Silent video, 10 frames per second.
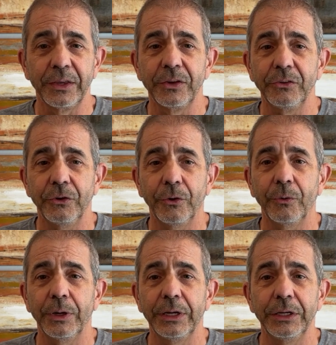
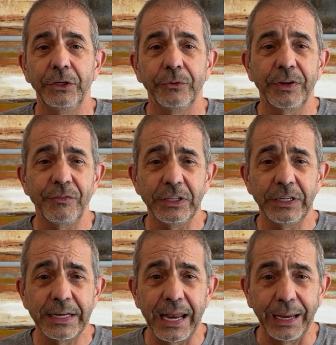So you've given it
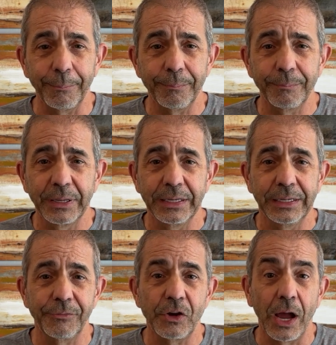a name.
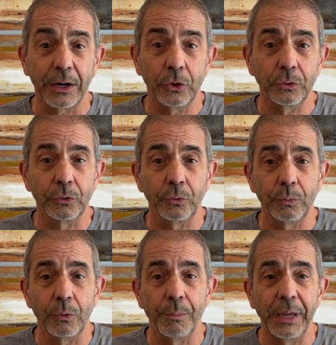If not,
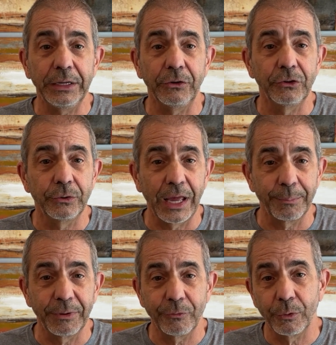Google will make you do
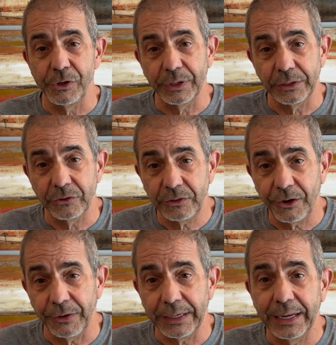that before you can
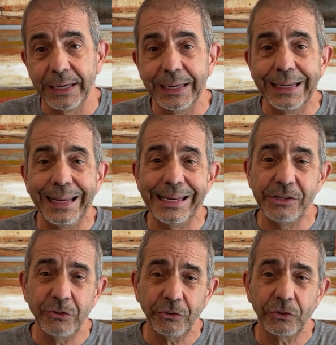share it. And then
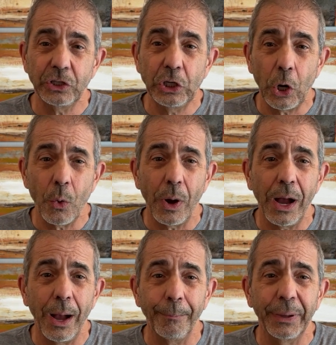you just go
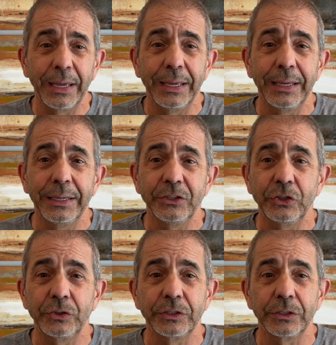up
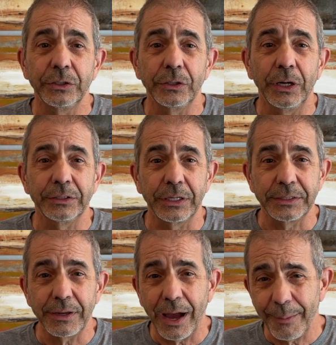to the
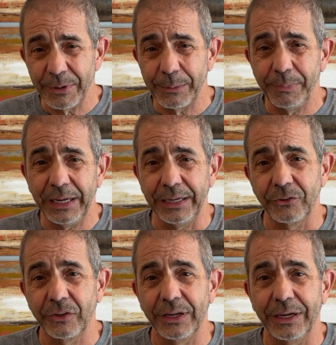top of the
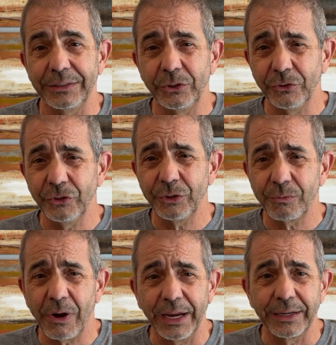page, a little to the
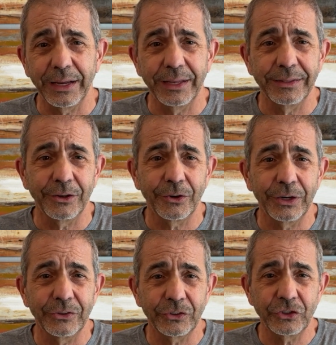right, and there
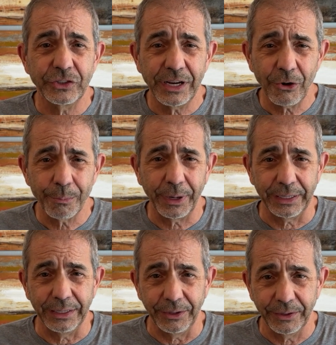is a share
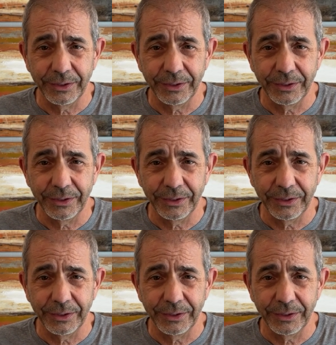button.